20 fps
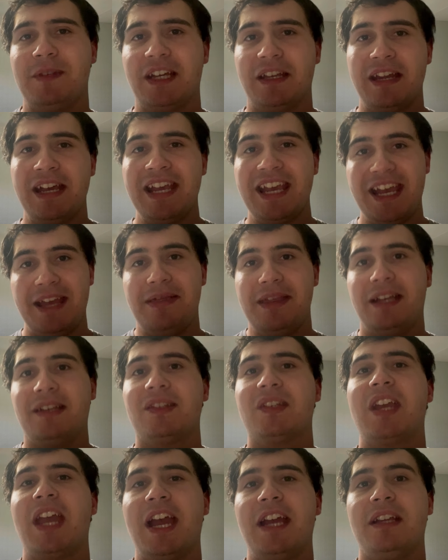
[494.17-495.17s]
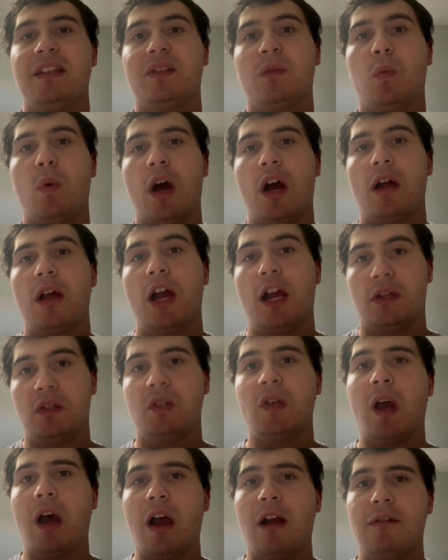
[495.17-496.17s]
And in this case, what
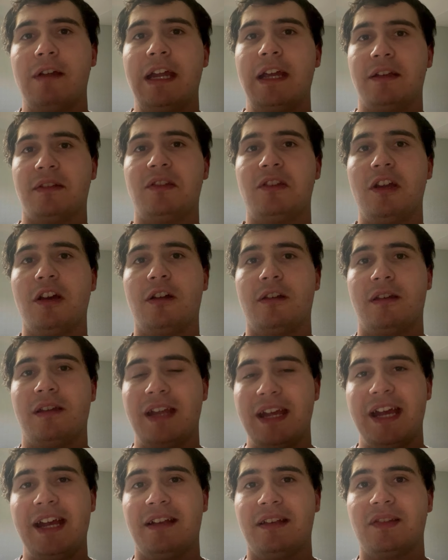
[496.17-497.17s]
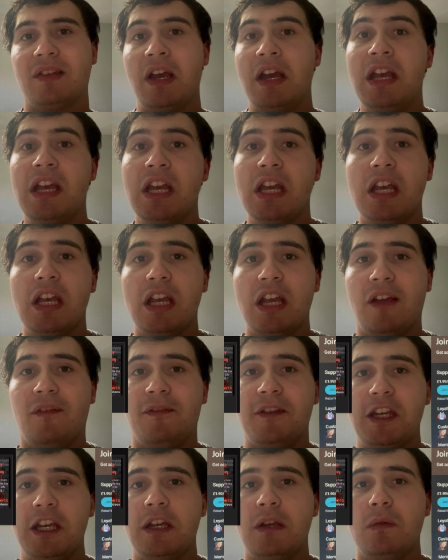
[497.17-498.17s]
Artari has done is
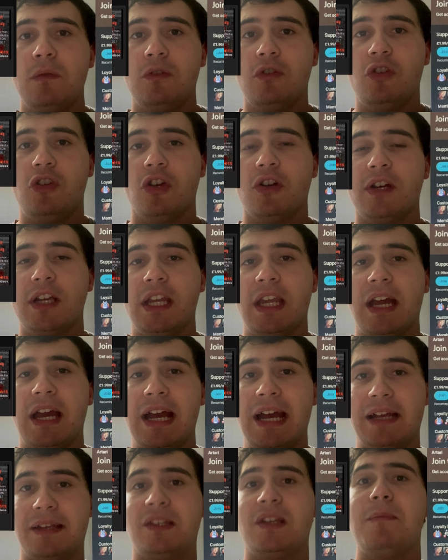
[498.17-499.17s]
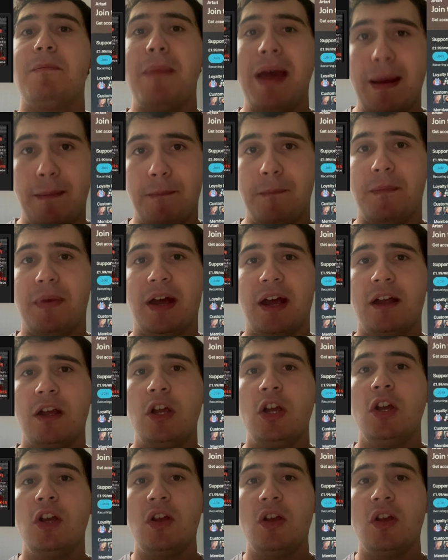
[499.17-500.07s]
if you join as a member,